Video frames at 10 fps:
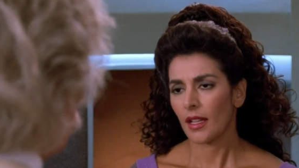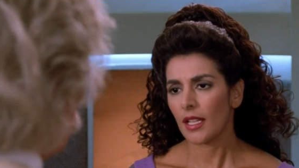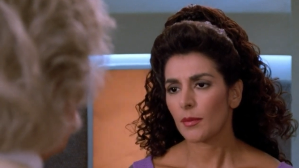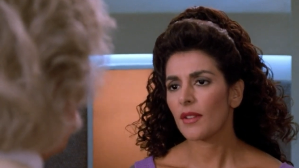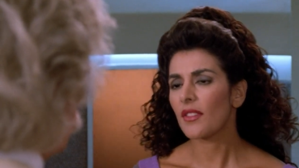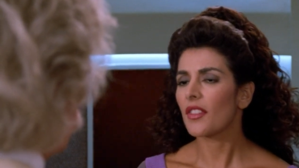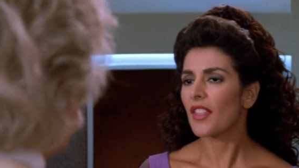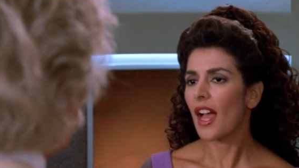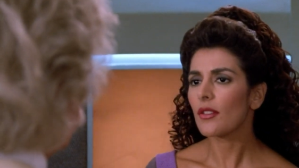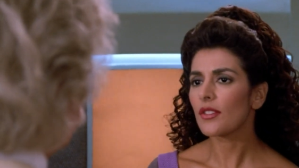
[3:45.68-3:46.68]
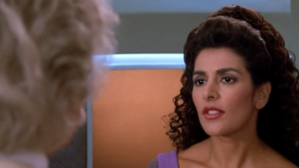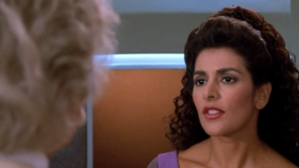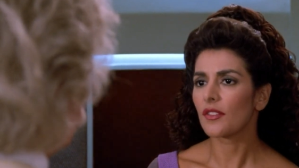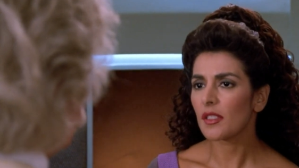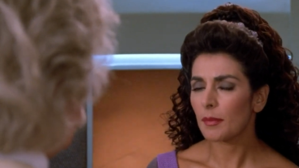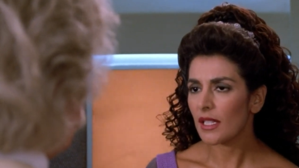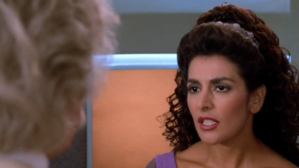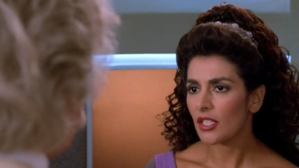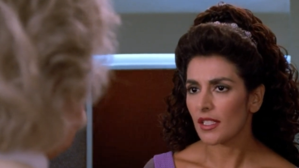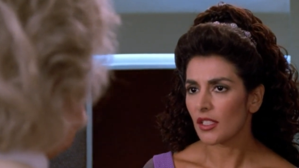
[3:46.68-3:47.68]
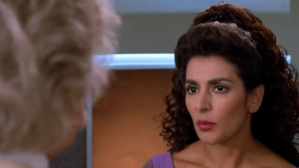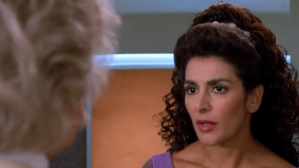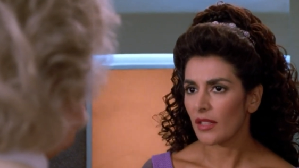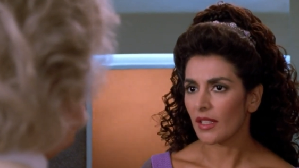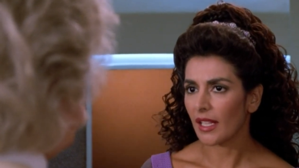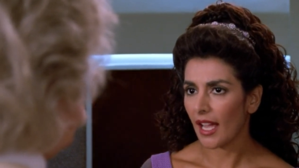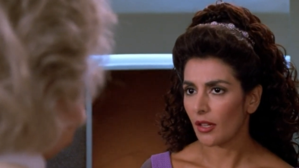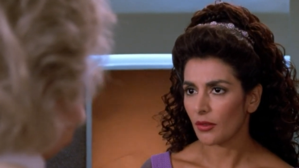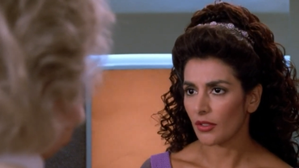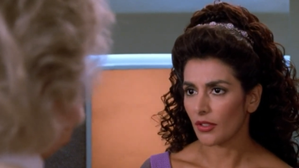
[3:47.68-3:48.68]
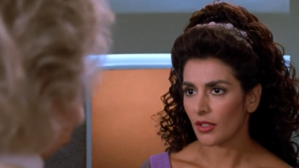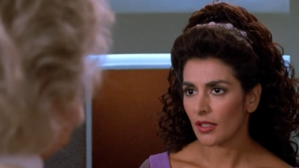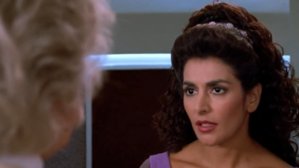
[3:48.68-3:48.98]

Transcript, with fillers: He's one of the thousands of species that we've encountered.